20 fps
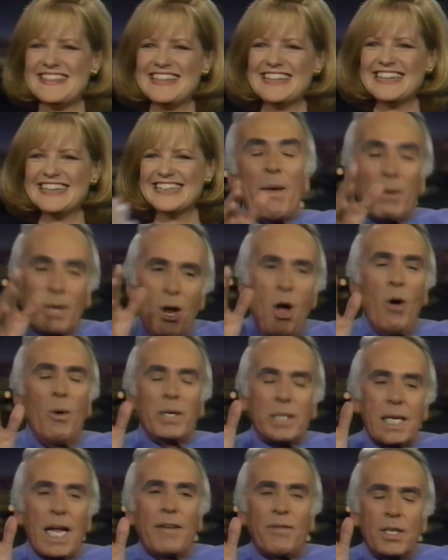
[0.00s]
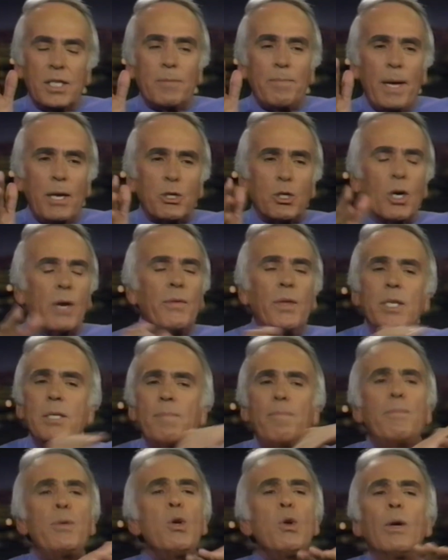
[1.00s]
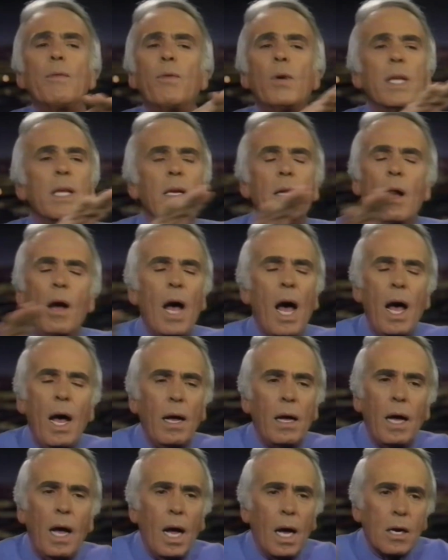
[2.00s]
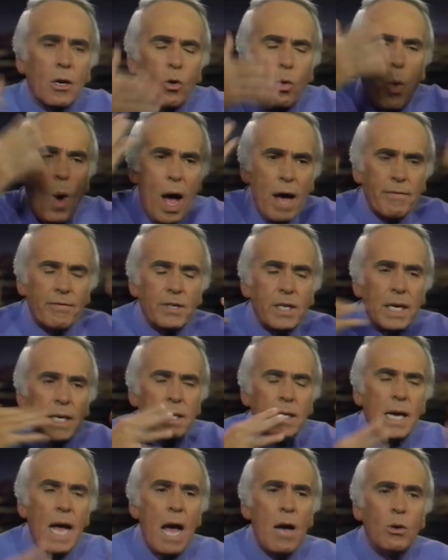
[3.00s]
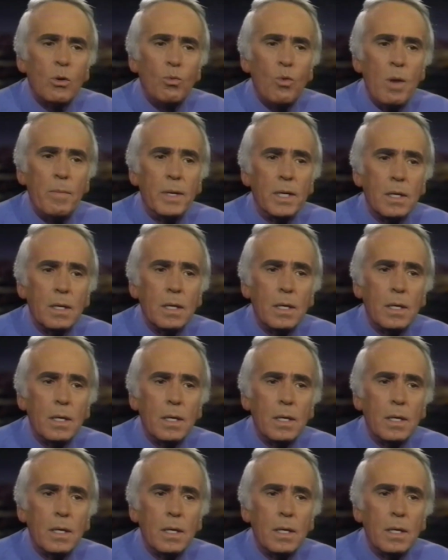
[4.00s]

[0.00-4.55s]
But they would always have this picture of this beautifully coiffed and gowned woman.